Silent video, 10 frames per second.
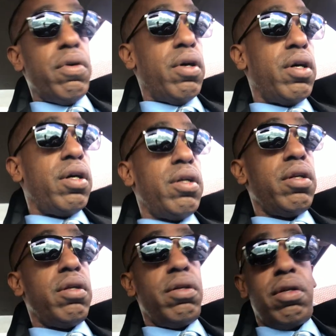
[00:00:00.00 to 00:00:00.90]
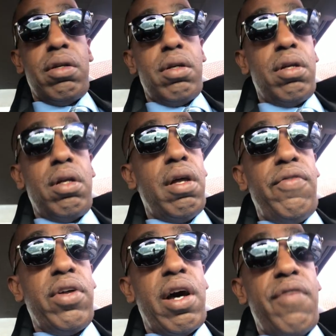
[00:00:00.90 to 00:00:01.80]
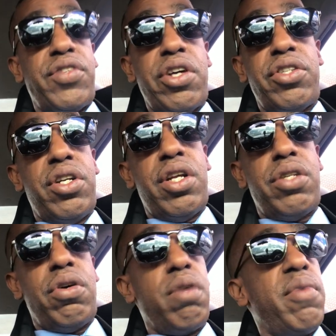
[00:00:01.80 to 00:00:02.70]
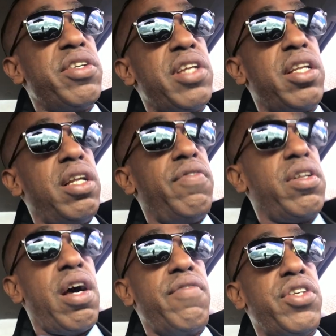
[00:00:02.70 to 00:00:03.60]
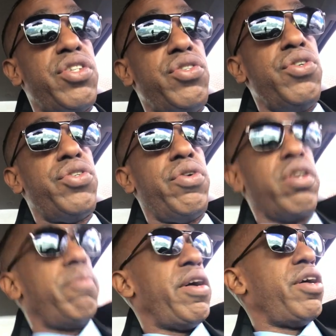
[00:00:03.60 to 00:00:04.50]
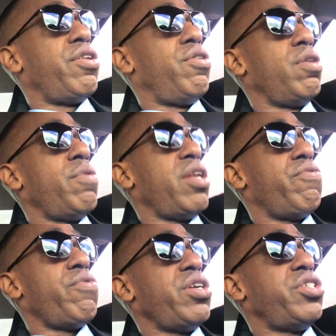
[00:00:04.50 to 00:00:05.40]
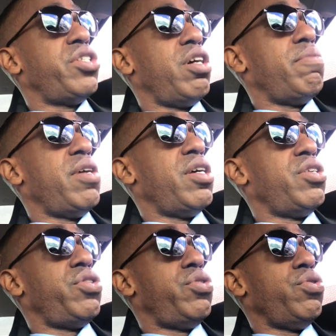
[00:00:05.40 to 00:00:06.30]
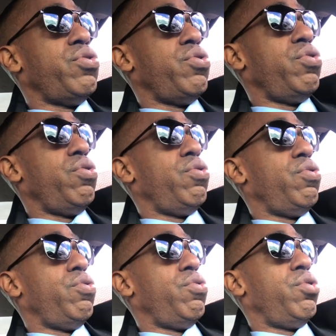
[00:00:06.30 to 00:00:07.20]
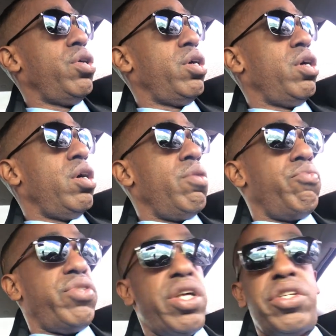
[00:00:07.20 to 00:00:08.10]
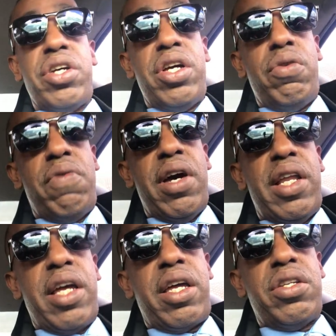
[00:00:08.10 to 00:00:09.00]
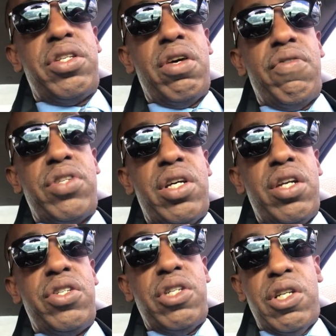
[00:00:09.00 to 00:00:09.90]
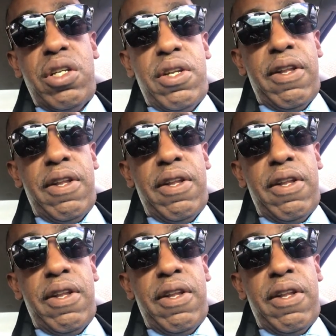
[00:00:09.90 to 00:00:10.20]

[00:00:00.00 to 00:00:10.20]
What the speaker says: Right? The level of conversation that they're talking about is not the level of conversation you're talking about. And the only way to reach them is to present it in a way that gets their attention.